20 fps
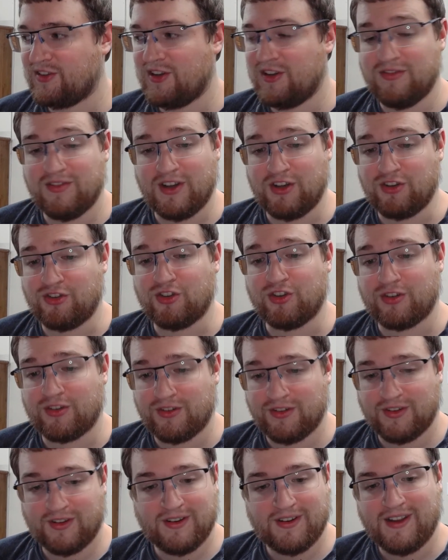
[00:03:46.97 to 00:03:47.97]
adventure,
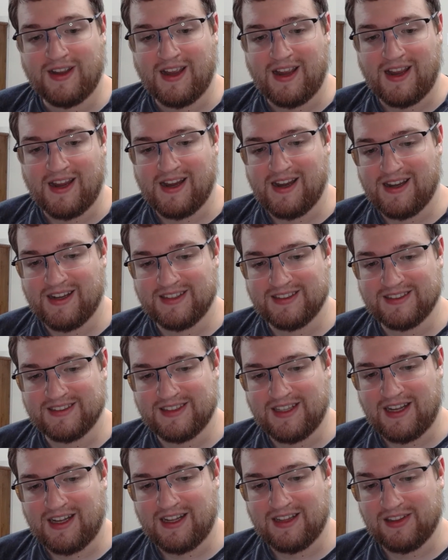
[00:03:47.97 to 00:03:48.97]
and
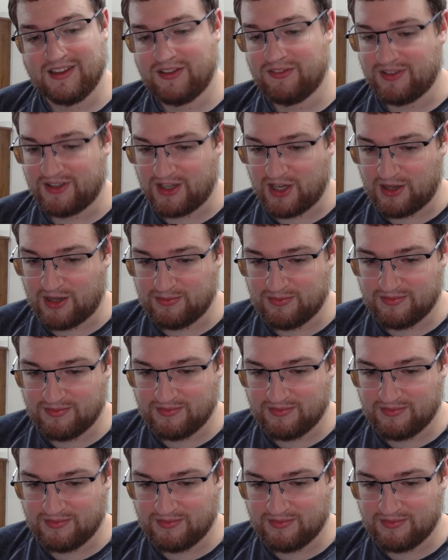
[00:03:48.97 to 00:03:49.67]
leave a comment,